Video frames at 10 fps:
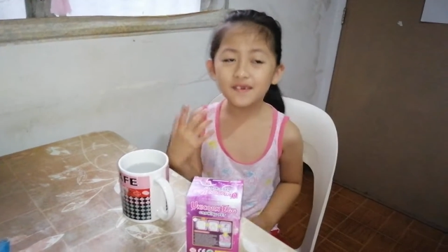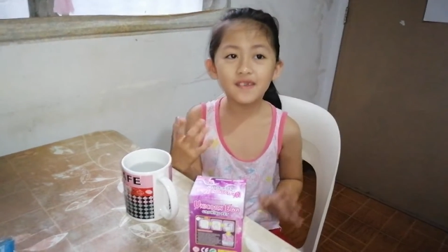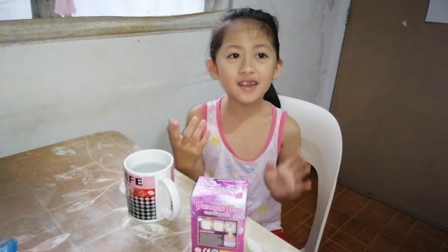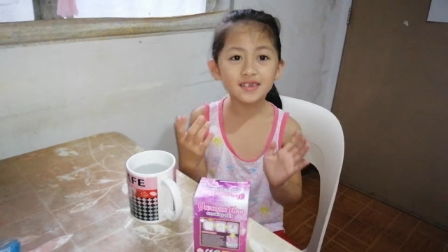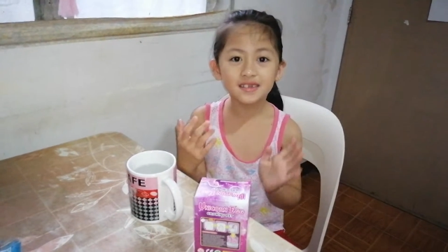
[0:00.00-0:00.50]

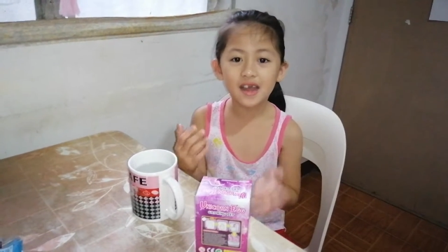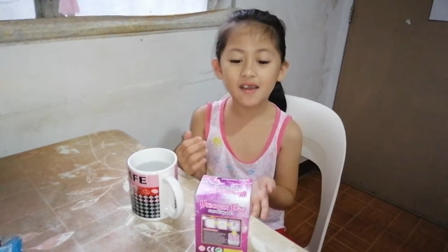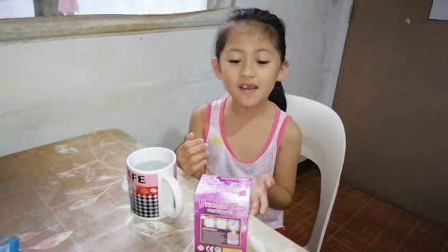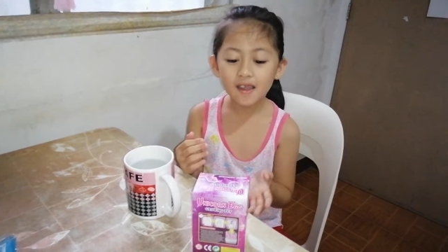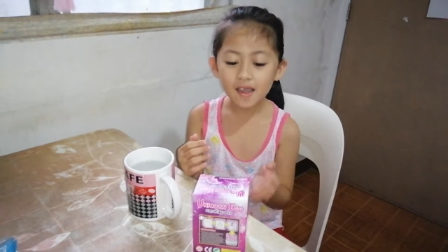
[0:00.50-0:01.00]
First
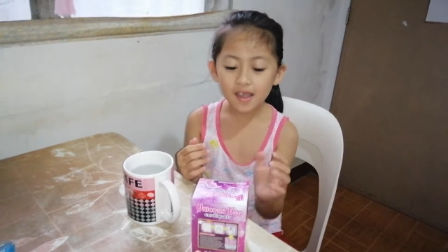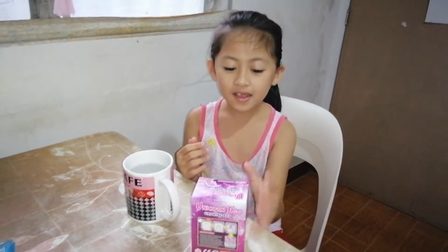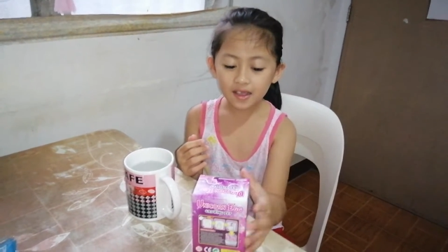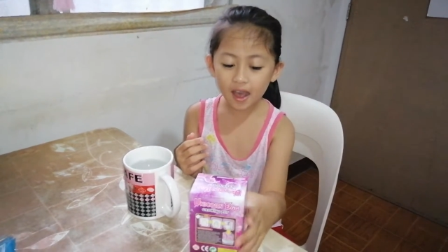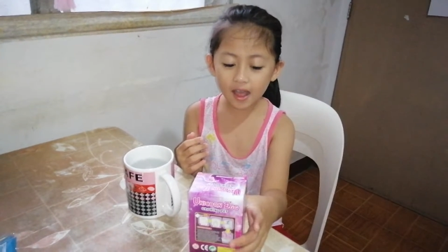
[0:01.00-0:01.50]
now,
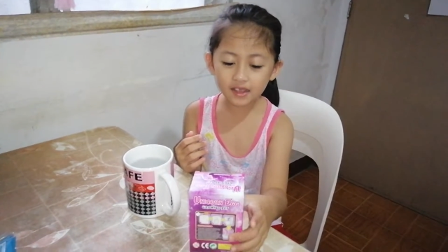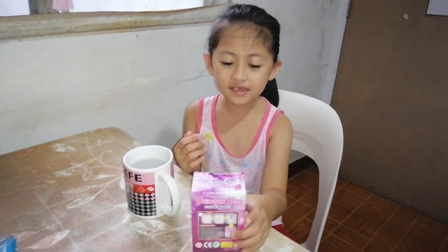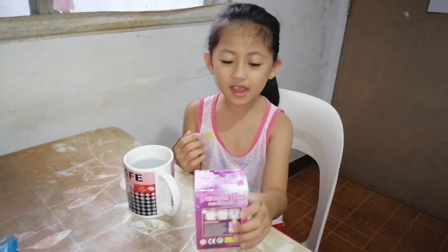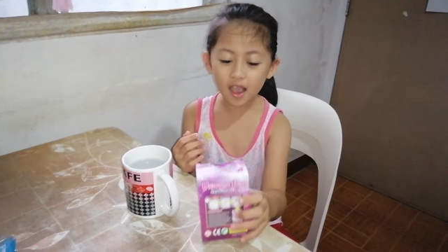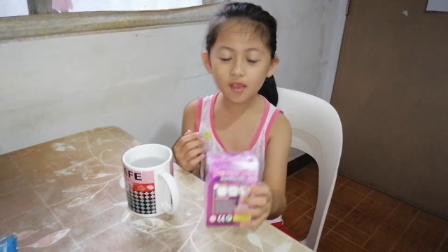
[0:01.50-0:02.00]

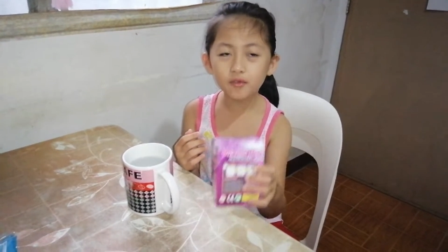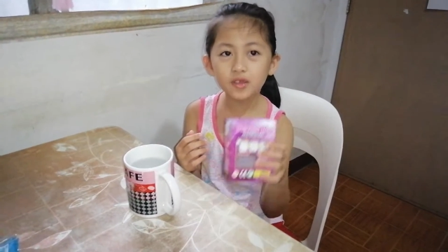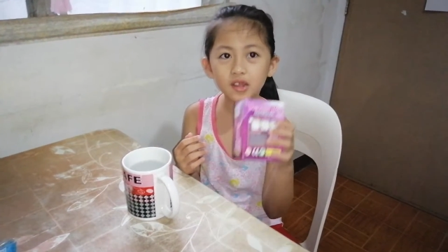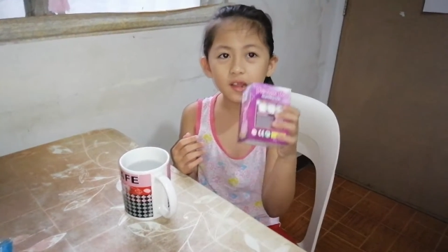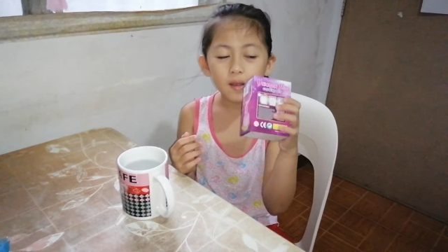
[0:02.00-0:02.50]
guys,
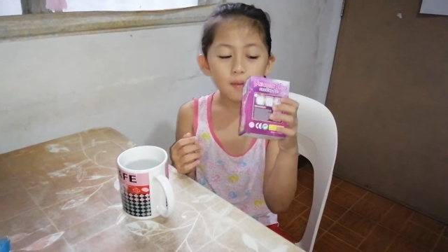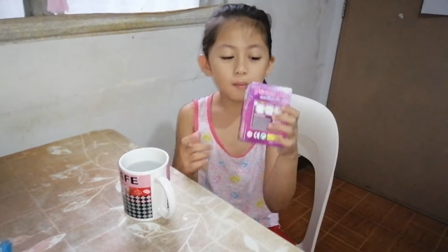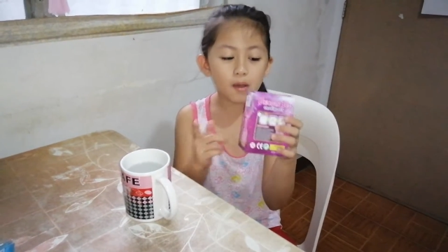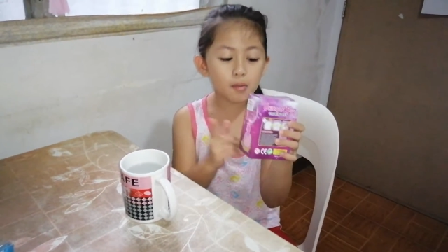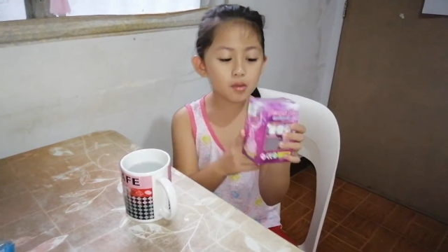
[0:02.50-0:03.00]

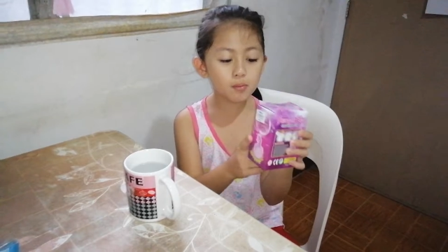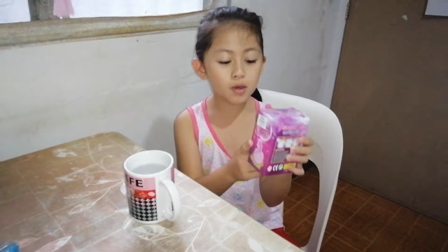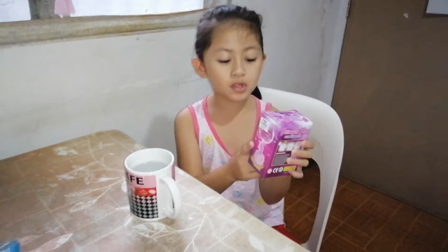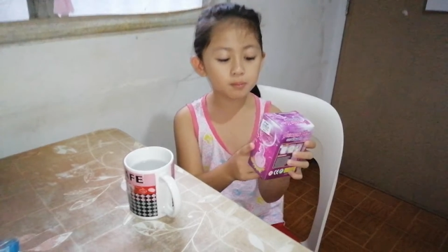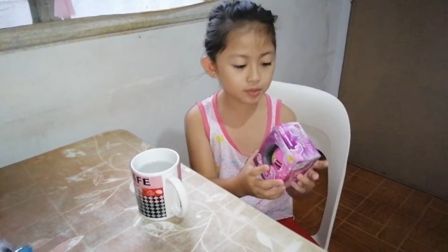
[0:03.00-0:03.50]
mommy
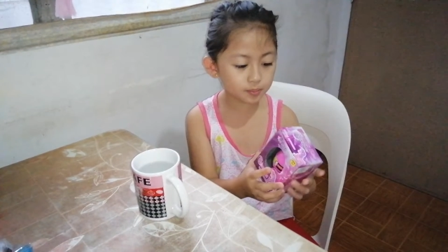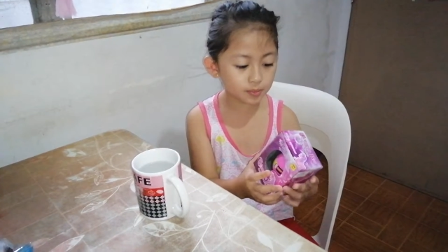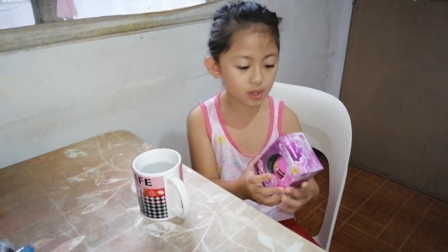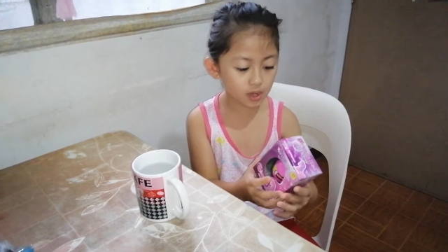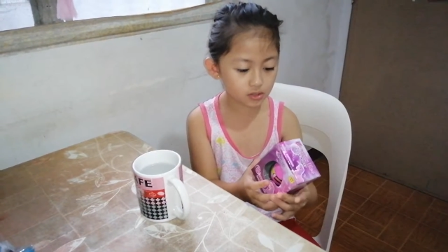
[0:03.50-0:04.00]
bought me a